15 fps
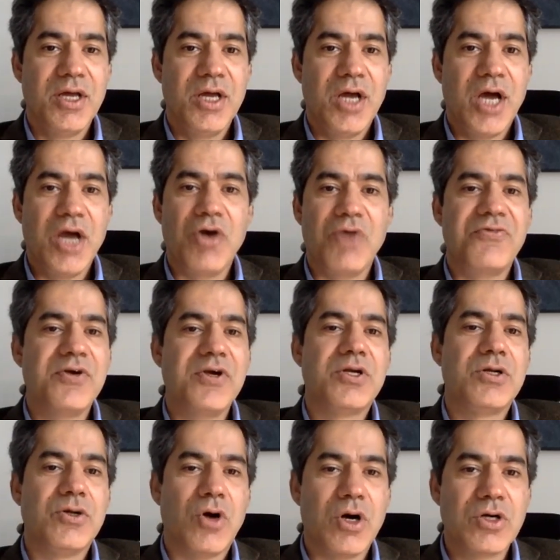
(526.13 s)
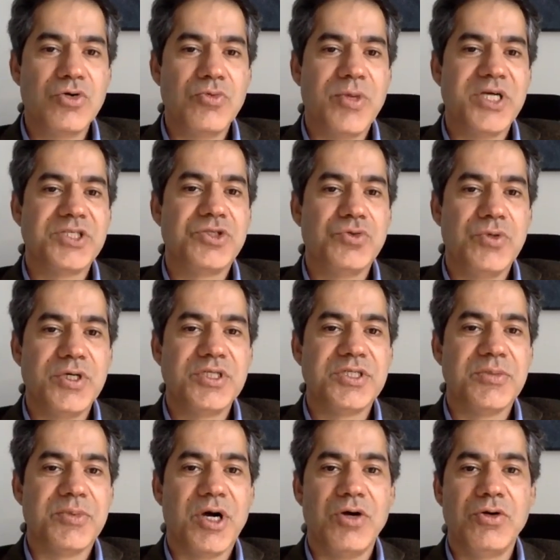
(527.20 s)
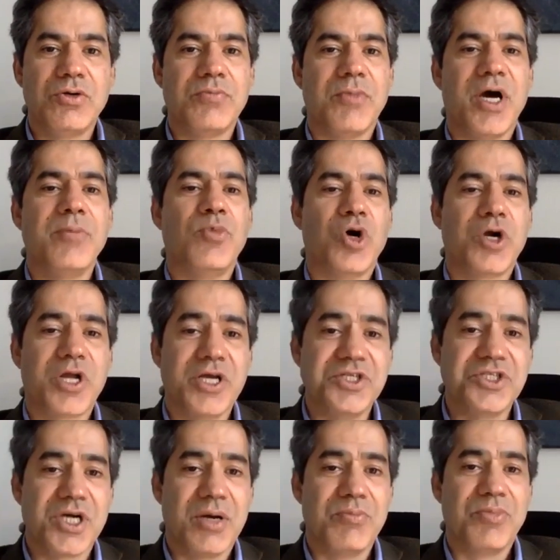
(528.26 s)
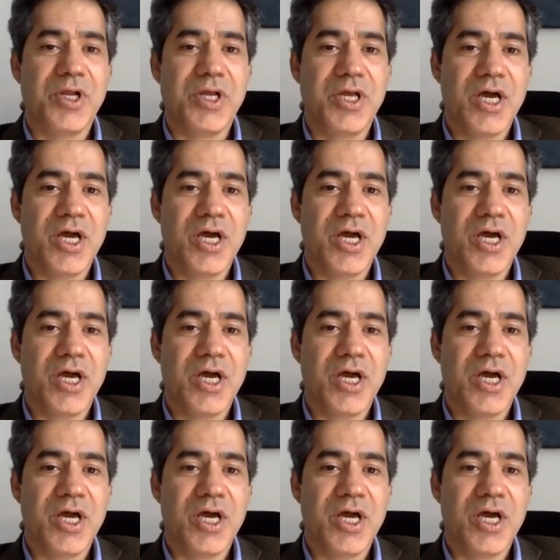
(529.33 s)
I often talk to my students about my mortgage company.